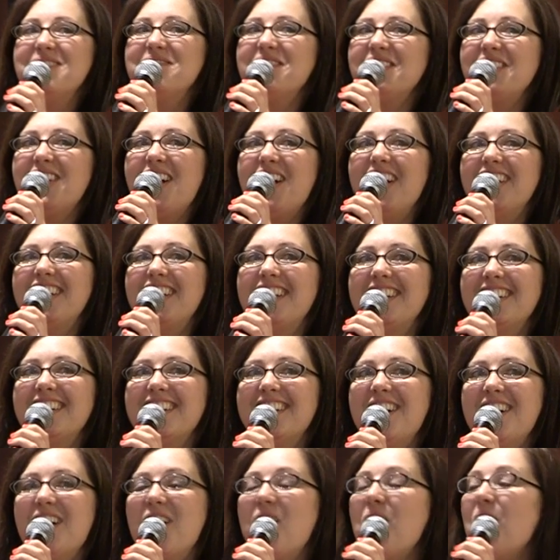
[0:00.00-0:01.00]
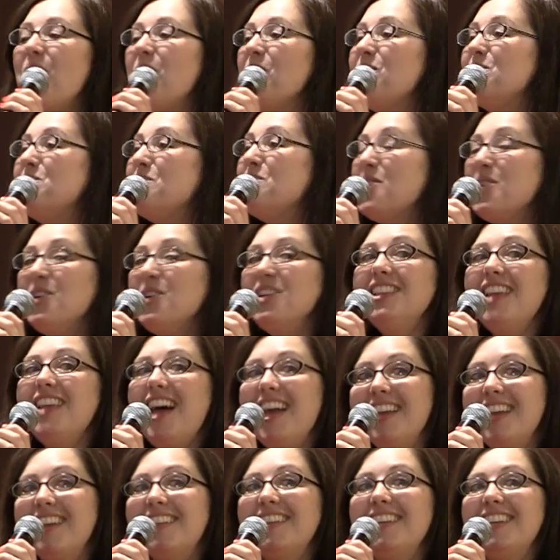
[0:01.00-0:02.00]
belonging are more
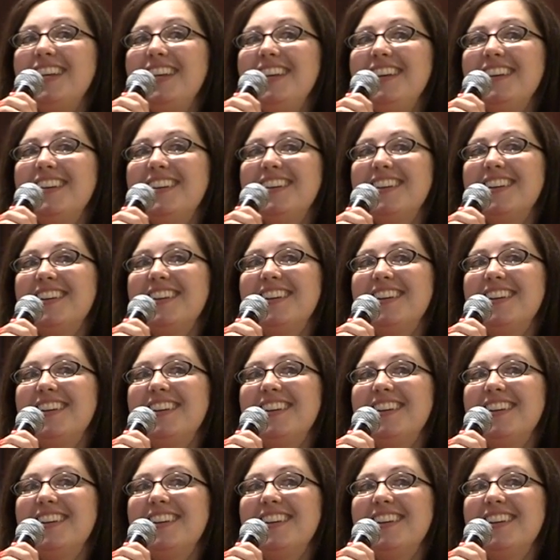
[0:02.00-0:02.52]
likely